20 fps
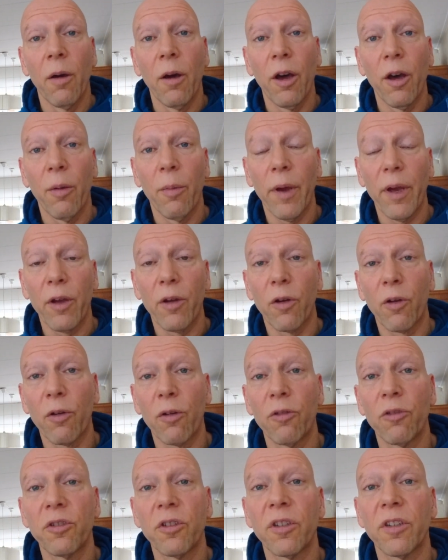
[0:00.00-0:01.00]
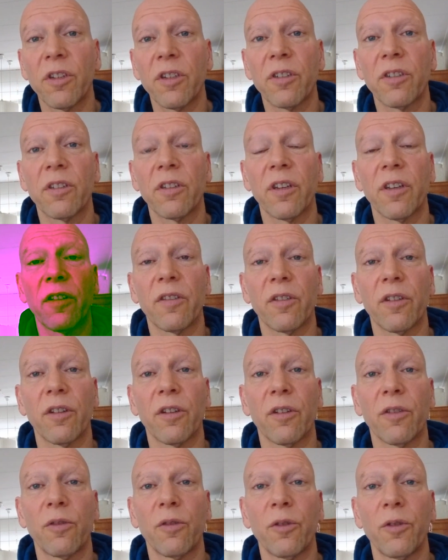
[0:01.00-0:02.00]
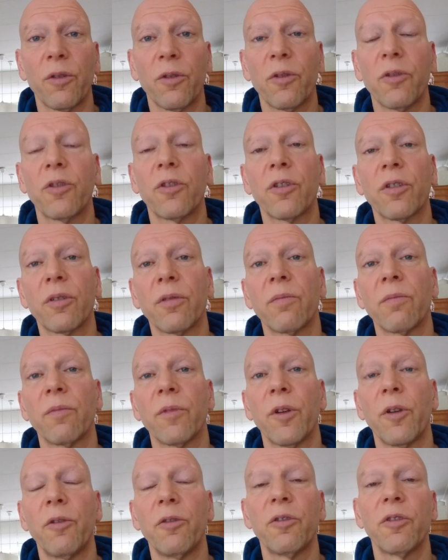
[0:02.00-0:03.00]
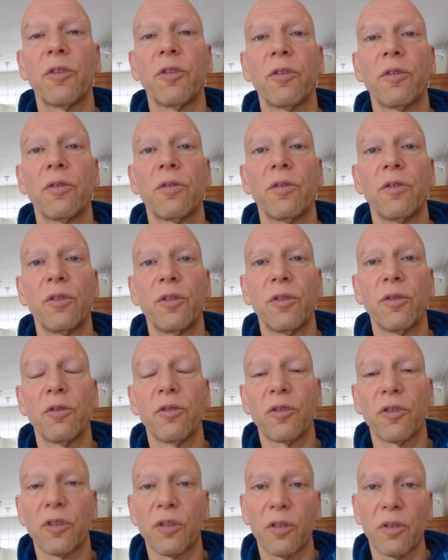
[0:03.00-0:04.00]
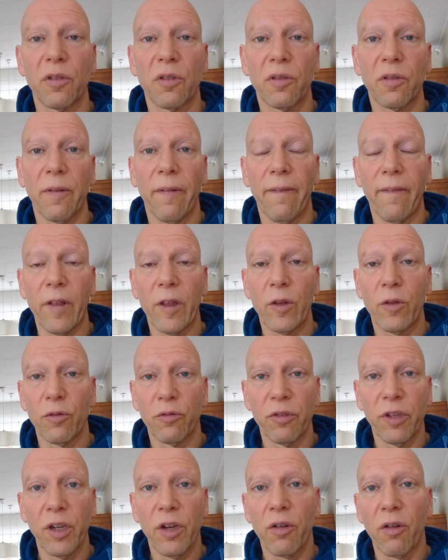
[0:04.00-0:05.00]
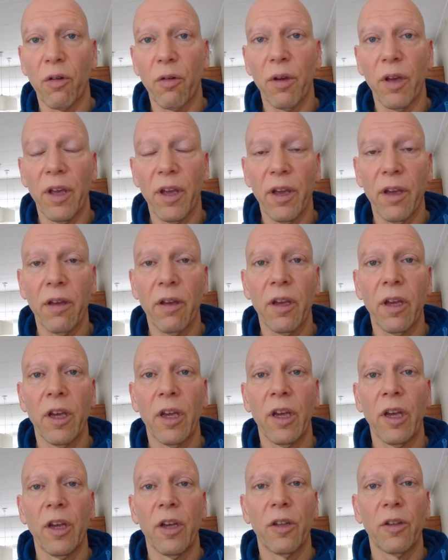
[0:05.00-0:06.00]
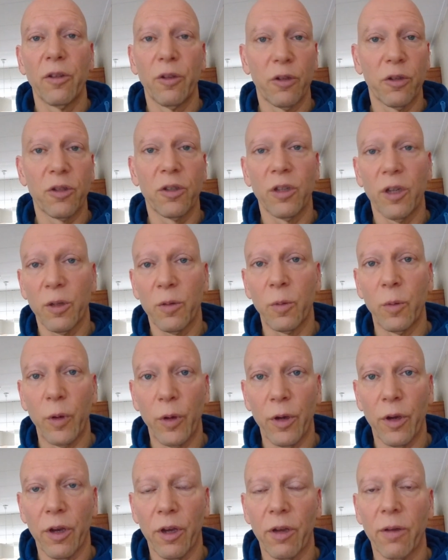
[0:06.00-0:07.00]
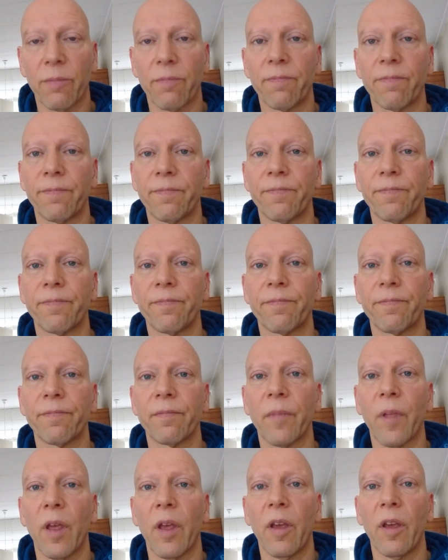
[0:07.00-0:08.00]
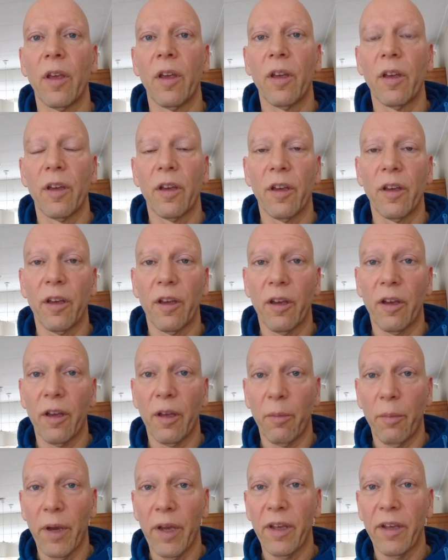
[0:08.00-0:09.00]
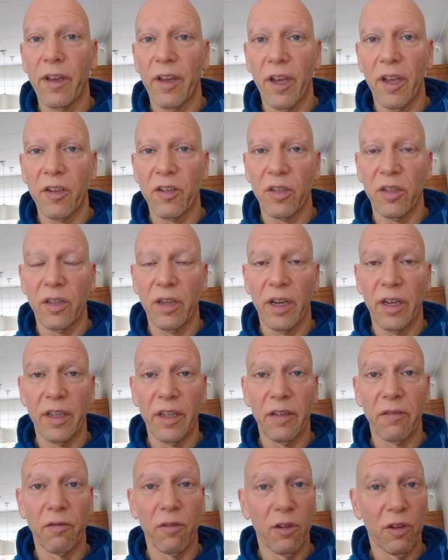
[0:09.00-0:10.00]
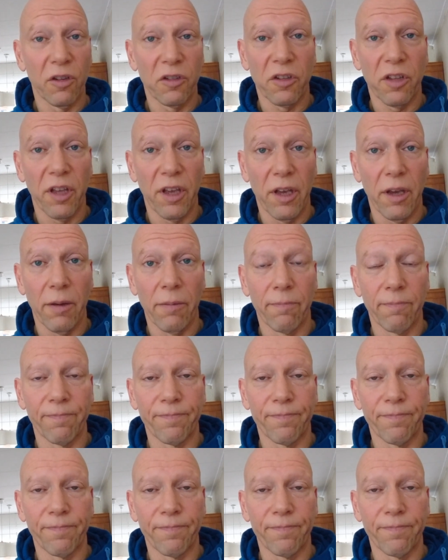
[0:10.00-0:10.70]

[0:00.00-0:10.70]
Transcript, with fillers: Uh, my conclusion is that uh, to use engine juice to regrow hair does not work. Uh, in my case I even lost hair.